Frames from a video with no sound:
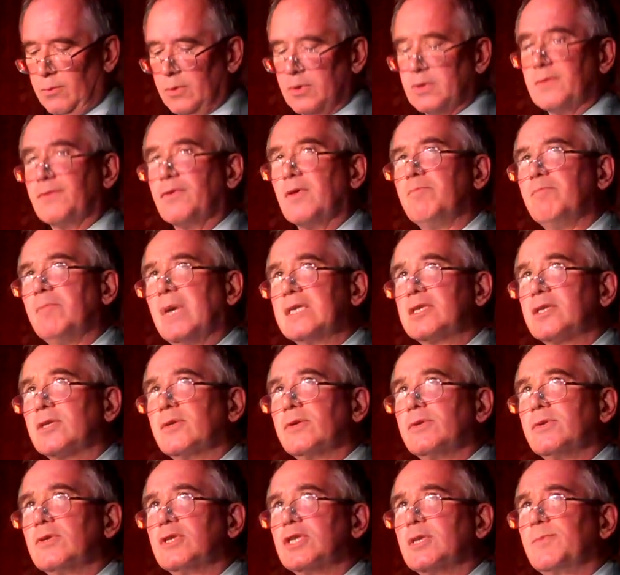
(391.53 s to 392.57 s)
was of the
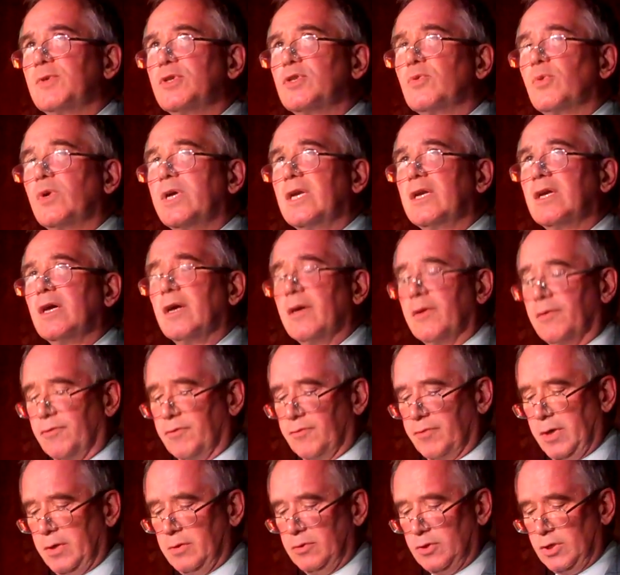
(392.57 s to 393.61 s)
muscles between her
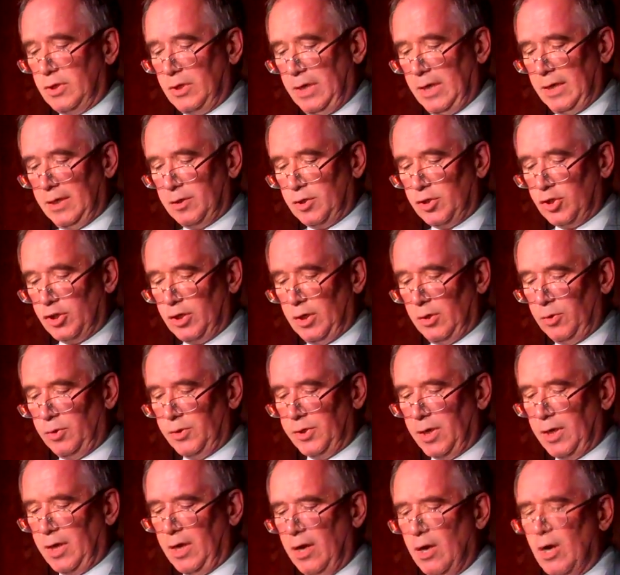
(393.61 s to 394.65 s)
throat and
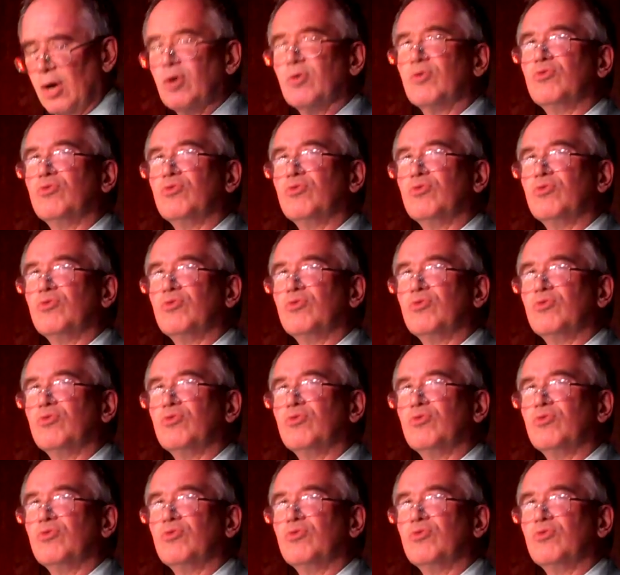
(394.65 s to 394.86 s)
shoulder